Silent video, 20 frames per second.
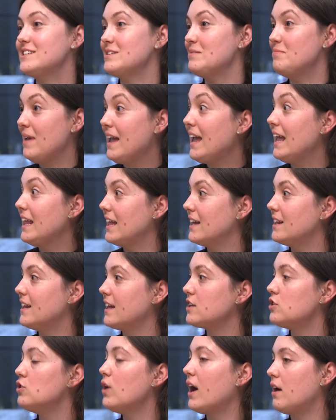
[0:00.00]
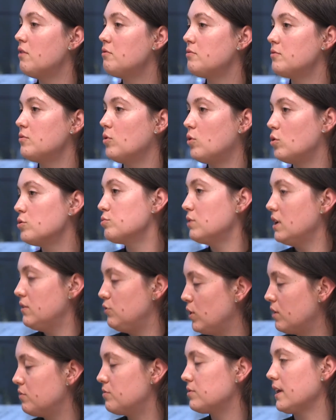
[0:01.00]
to me that like all three of
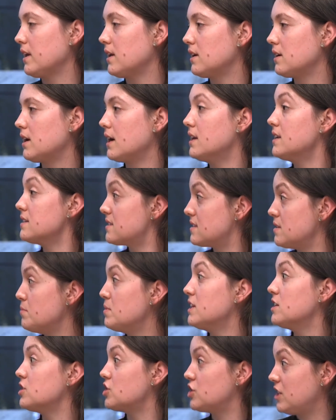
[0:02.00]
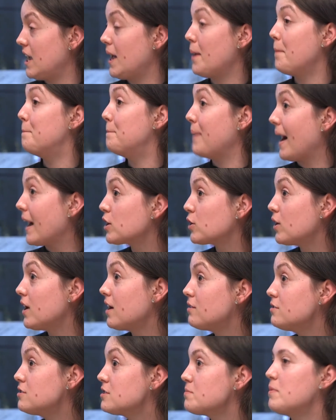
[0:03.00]
you have like kind of similar shared
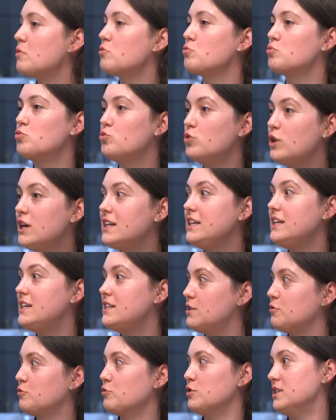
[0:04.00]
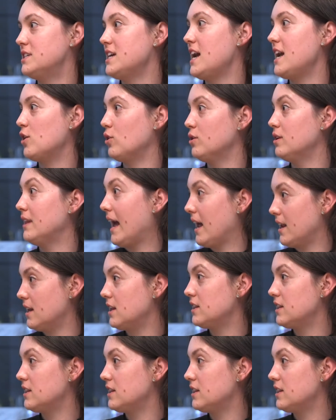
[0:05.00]
backgrounds, but really different take on that.